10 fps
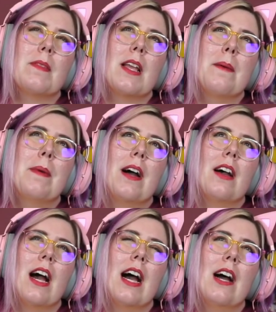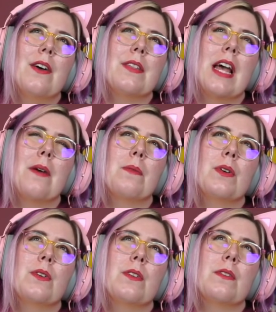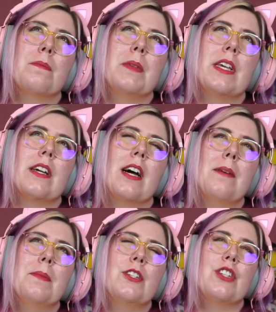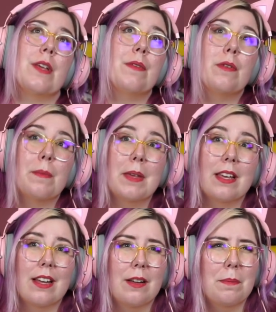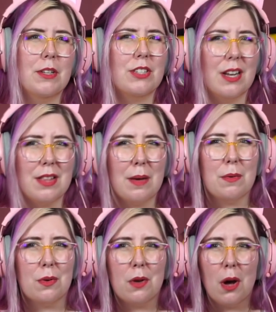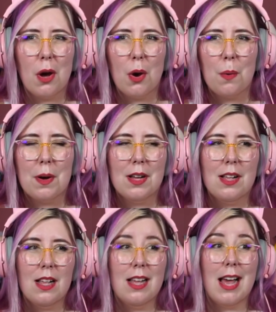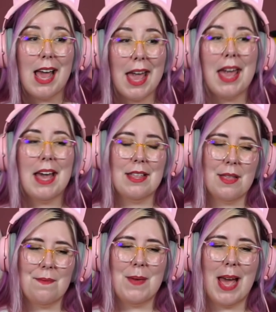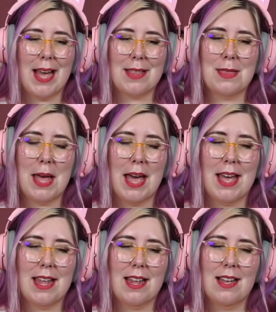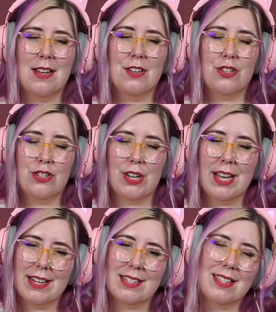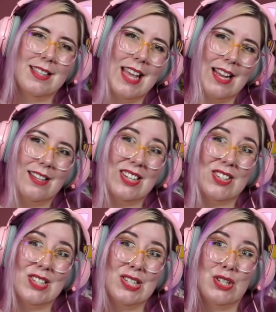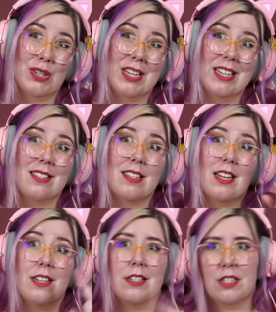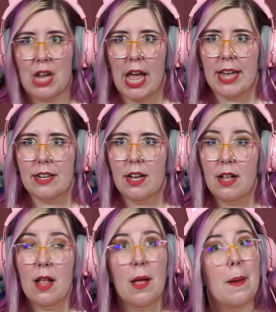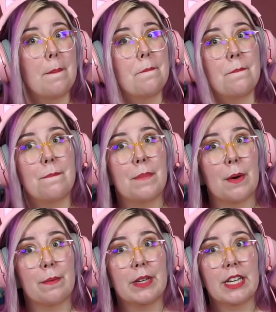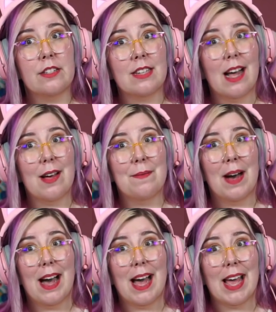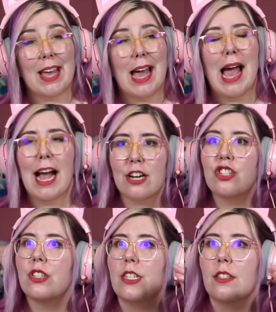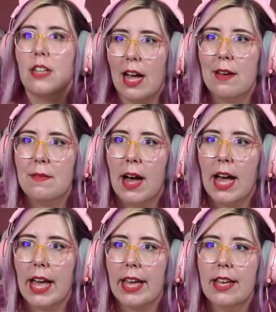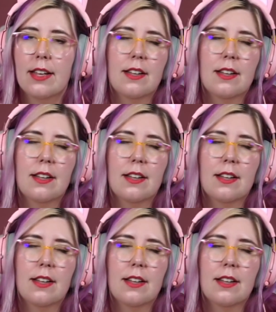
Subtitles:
about how that will be accomplished, if it will be accomplished, how that will go, and the fact that Jinx thinks her sister is dead. But we saw Vi, actually saw Vi.